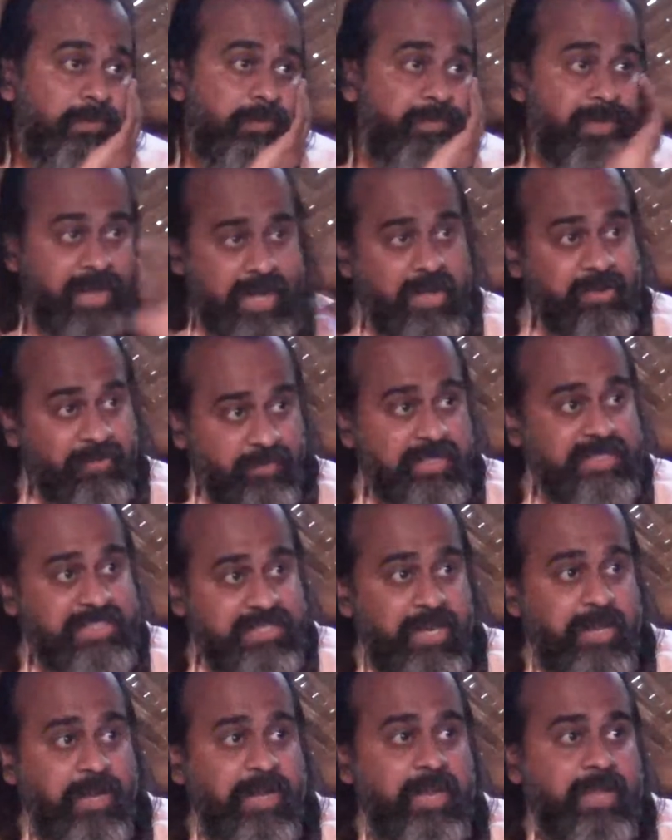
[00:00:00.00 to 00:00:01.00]
very
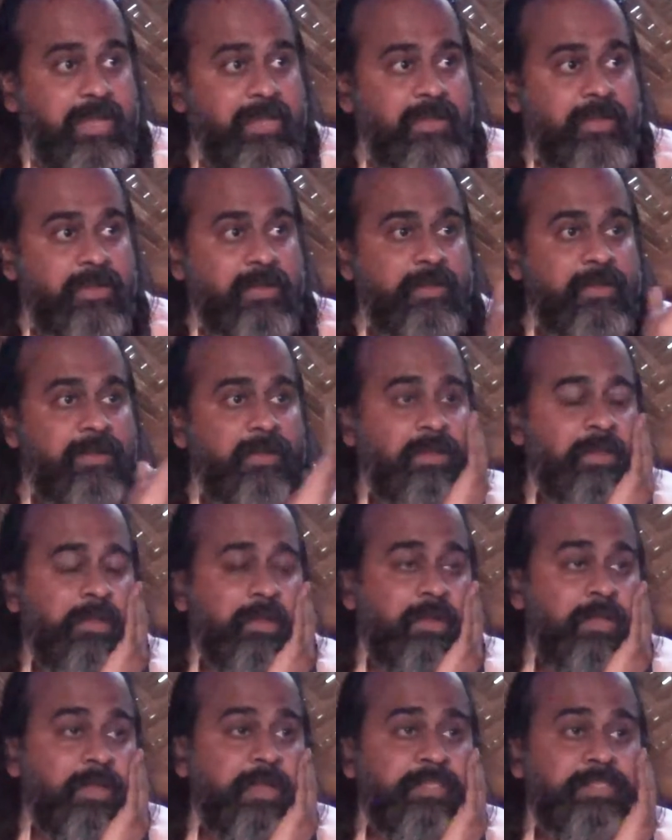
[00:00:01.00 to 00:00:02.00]
interestingly,
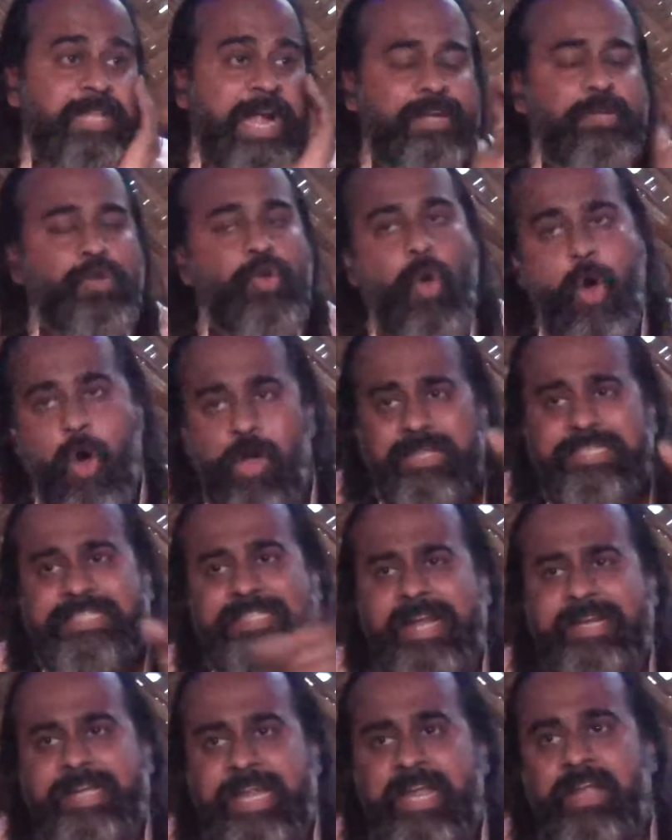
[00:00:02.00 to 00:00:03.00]
that goal
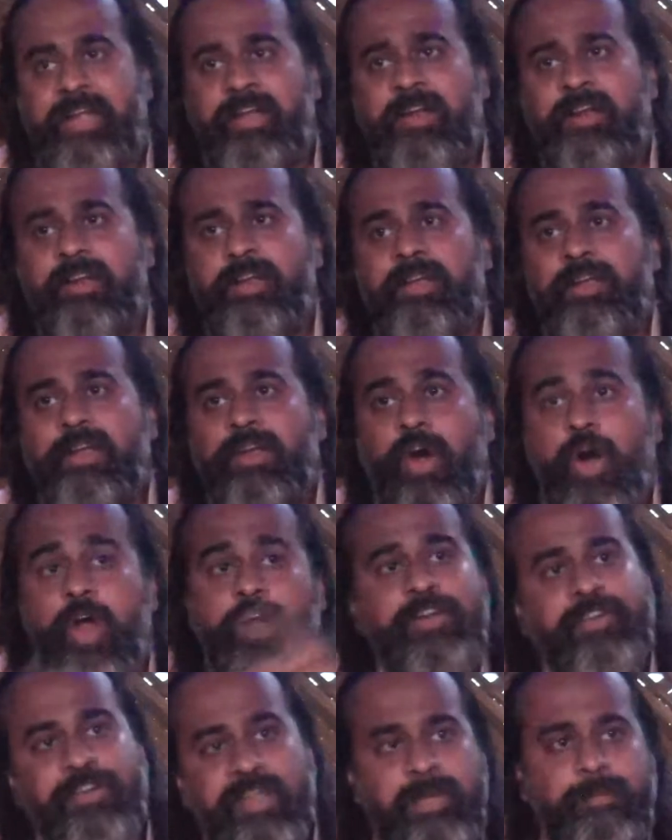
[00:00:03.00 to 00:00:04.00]
setting or
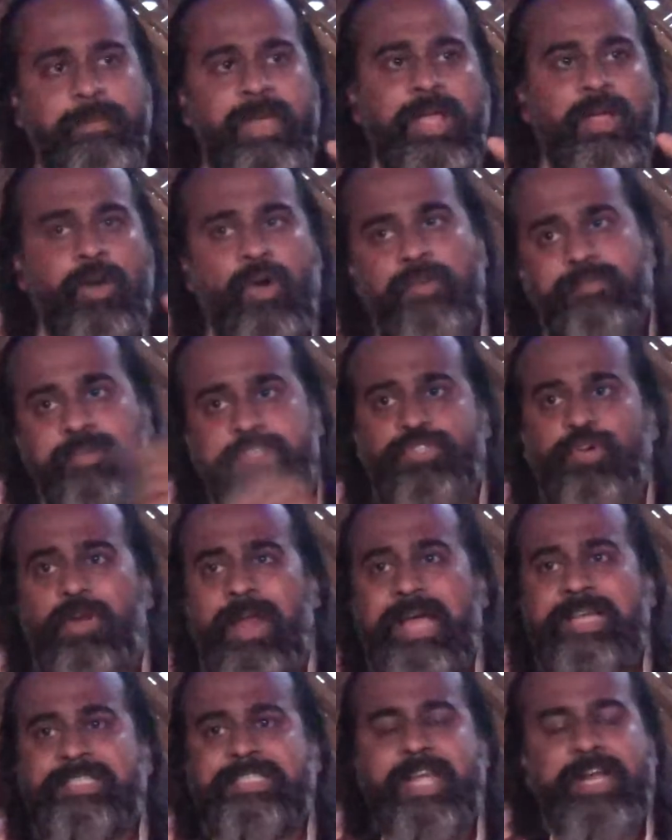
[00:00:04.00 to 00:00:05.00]
dreaming or
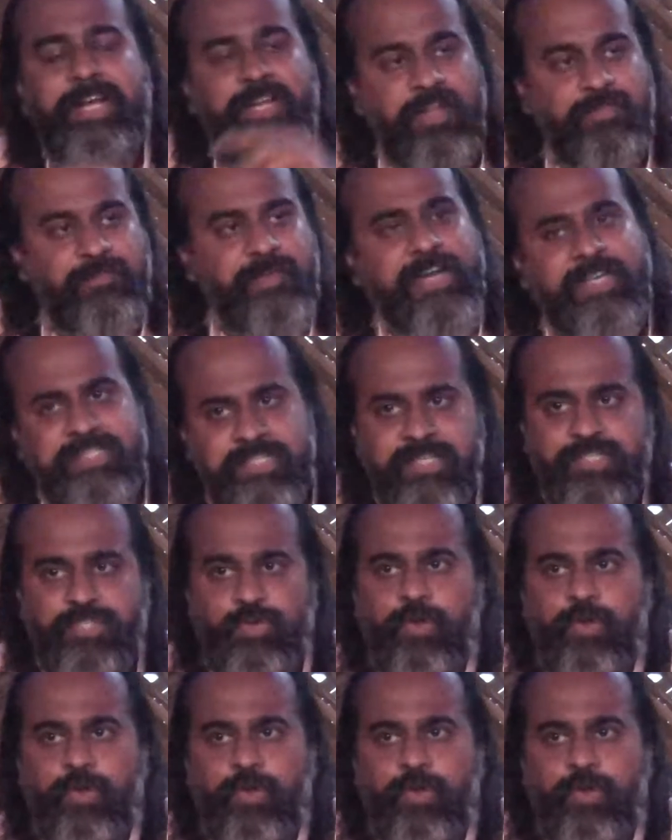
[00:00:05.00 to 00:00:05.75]
visualizing defeats its